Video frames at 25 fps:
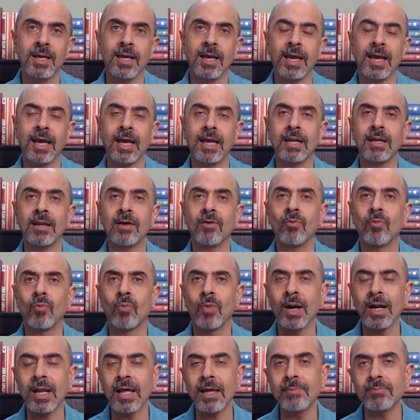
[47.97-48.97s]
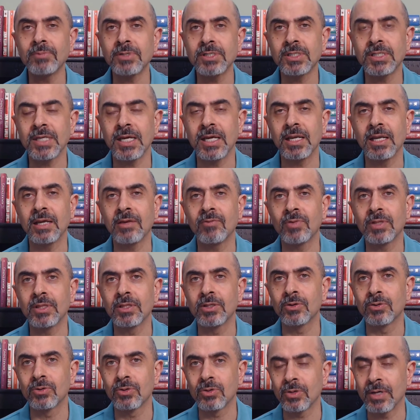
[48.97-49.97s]
And what I'm sharing with
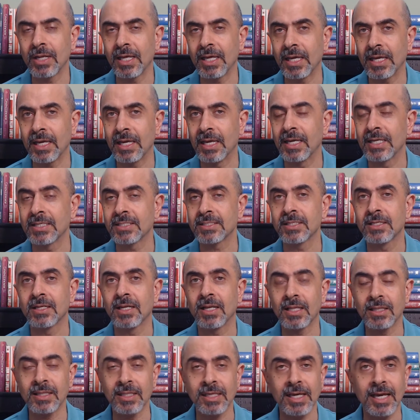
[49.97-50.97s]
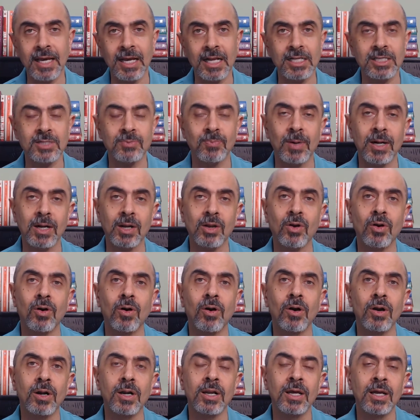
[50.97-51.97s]
you today is nothing else but
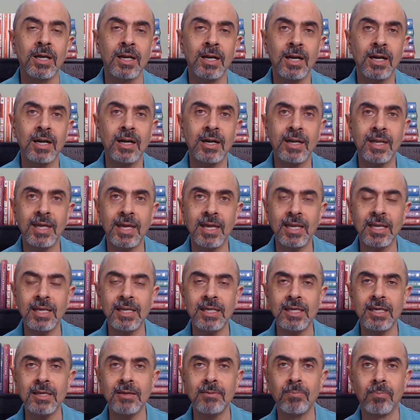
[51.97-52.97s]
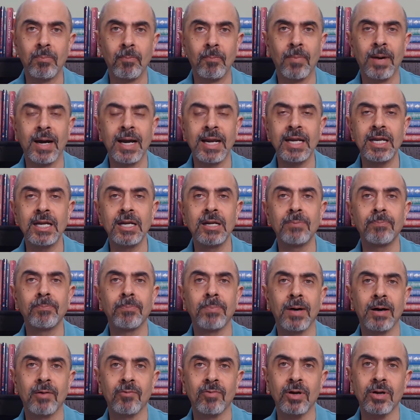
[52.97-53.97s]
called daily mind
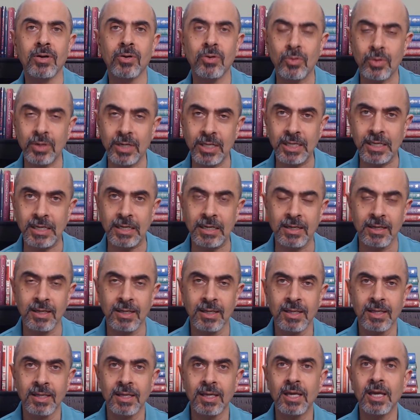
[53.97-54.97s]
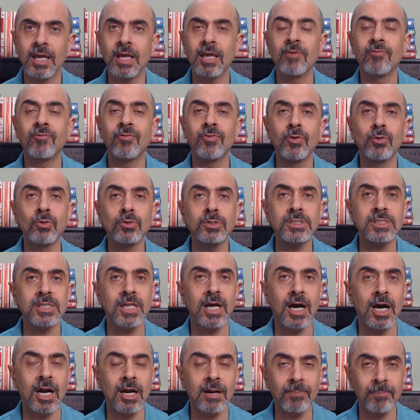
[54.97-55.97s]
power routine. If you
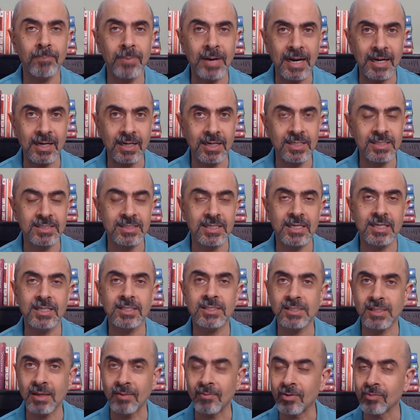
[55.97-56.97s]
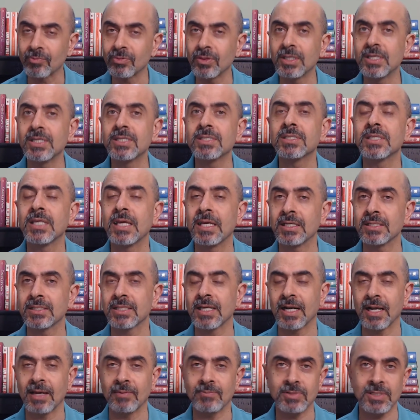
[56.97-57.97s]
start practicing some of these things
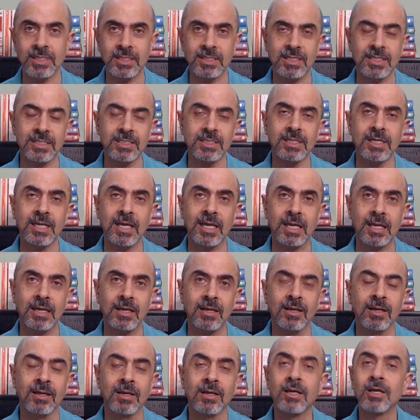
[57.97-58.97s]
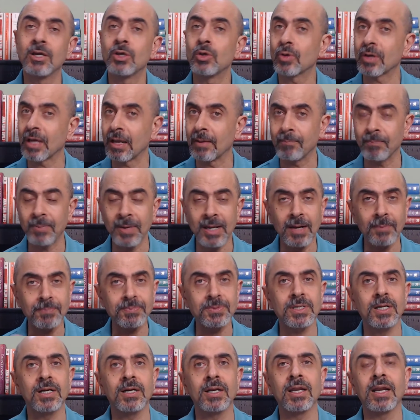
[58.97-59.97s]
that I'm suggesting, you can pick up
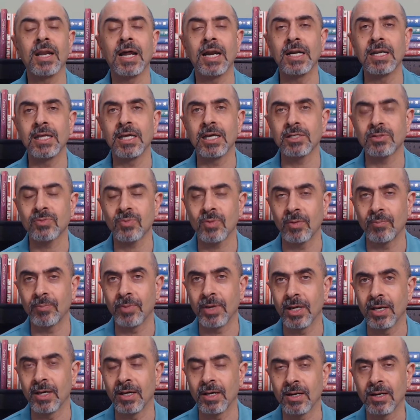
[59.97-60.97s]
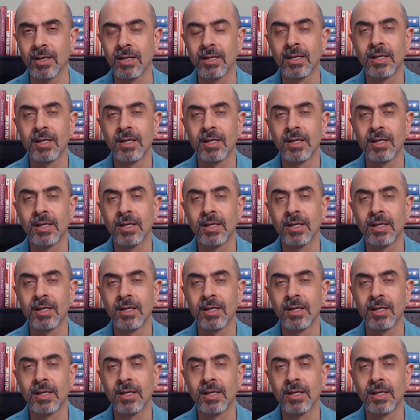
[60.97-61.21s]
certain ideas from here